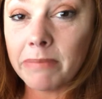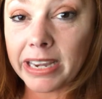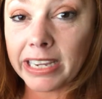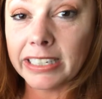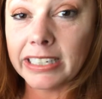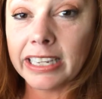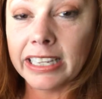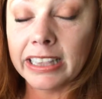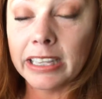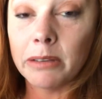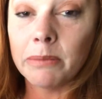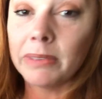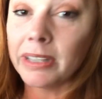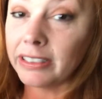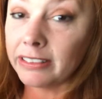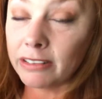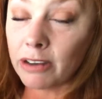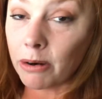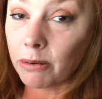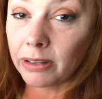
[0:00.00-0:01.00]
banding them.
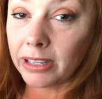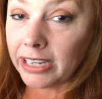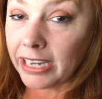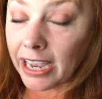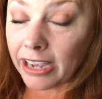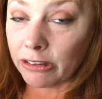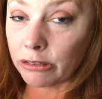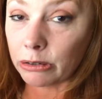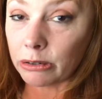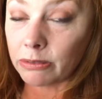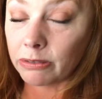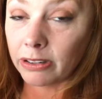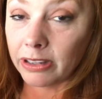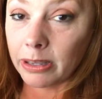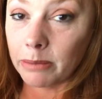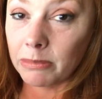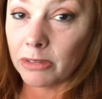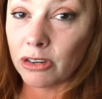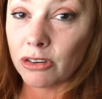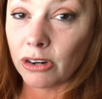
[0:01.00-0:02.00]
That's totally natural for
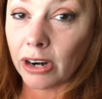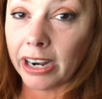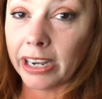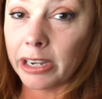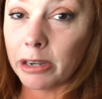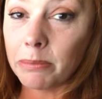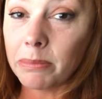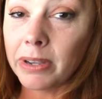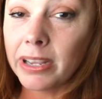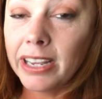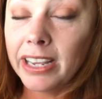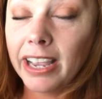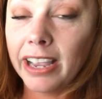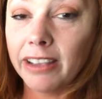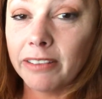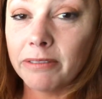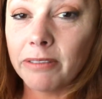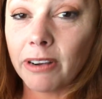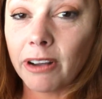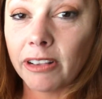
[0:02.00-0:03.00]
them to dry up
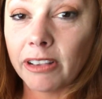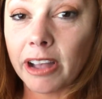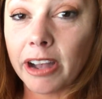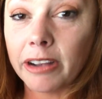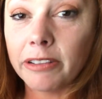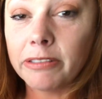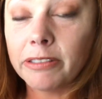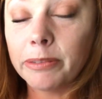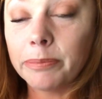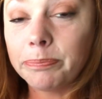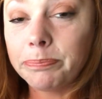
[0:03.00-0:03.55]
and fall off.